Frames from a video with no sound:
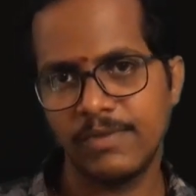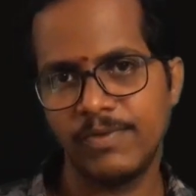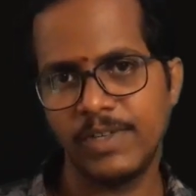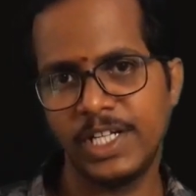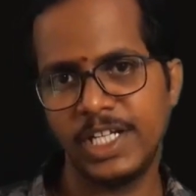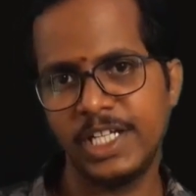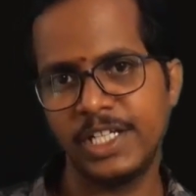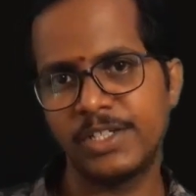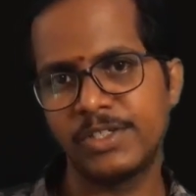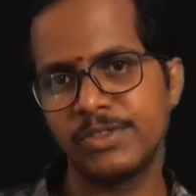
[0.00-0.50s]
we
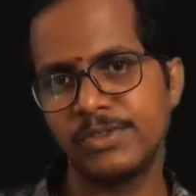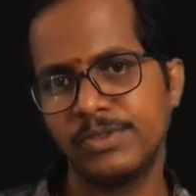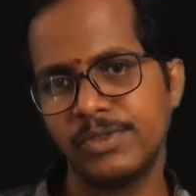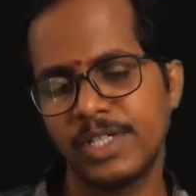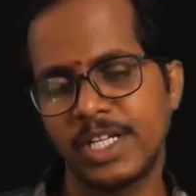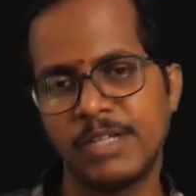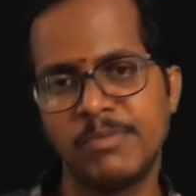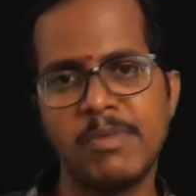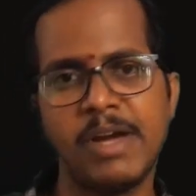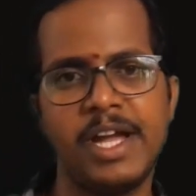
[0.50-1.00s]
need to
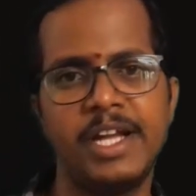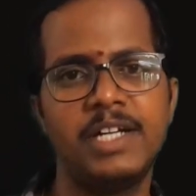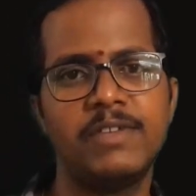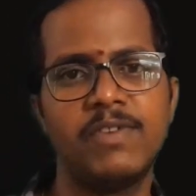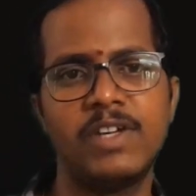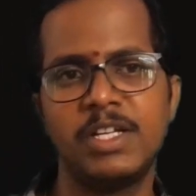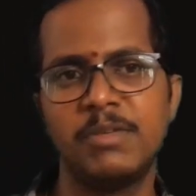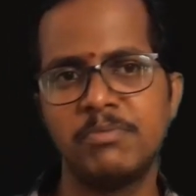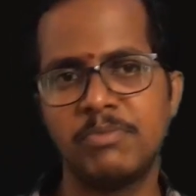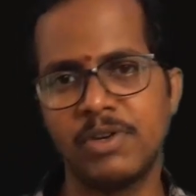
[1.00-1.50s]
remind
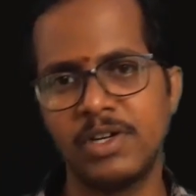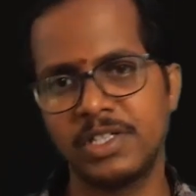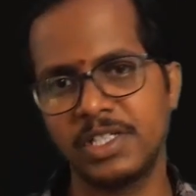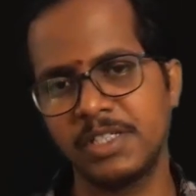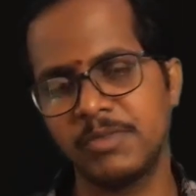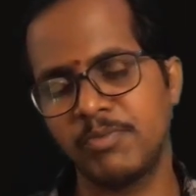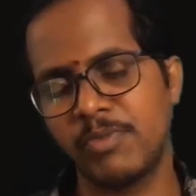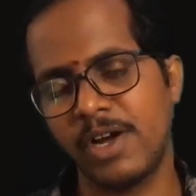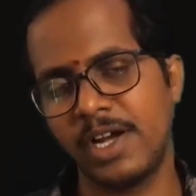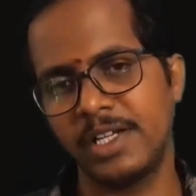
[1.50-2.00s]
one
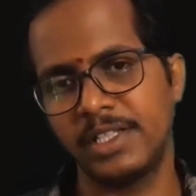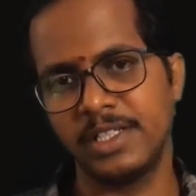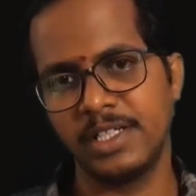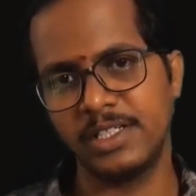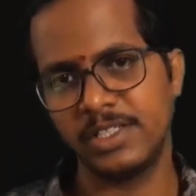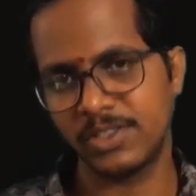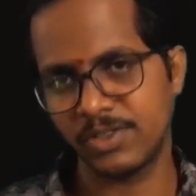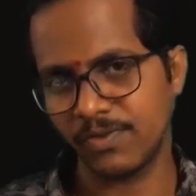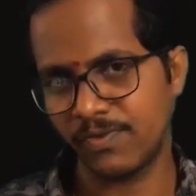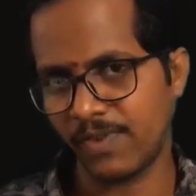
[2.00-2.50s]
important point,
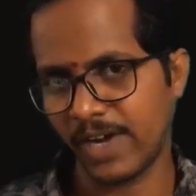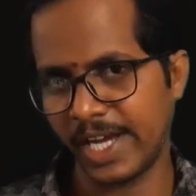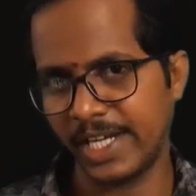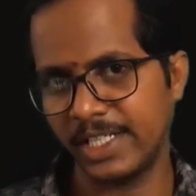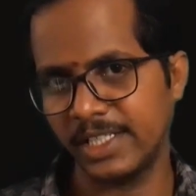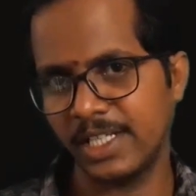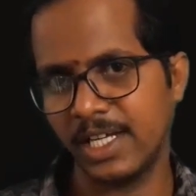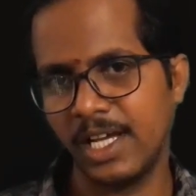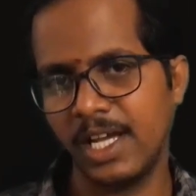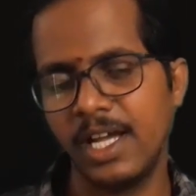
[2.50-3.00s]
that to
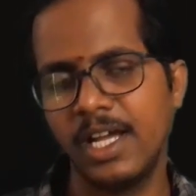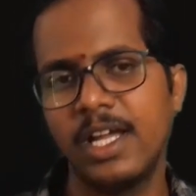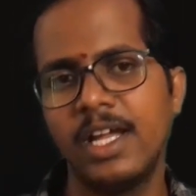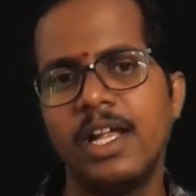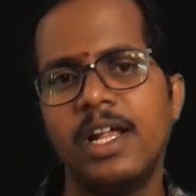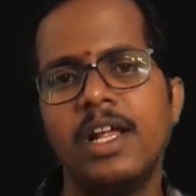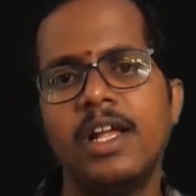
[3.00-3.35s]
find the